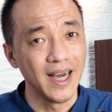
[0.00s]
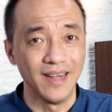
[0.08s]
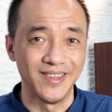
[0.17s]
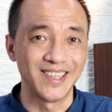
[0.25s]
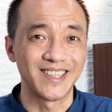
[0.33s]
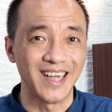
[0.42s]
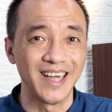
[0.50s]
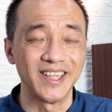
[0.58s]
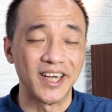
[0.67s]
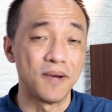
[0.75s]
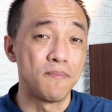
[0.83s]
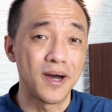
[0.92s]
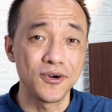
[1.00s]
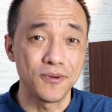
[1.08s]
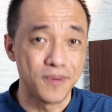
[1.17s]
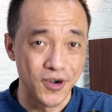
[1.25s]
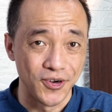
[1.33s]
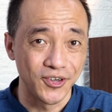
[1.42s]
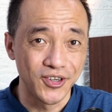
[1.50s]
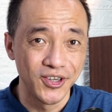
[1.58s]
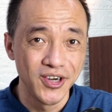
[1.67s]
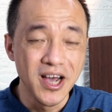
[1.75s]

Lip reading: understanding about the book.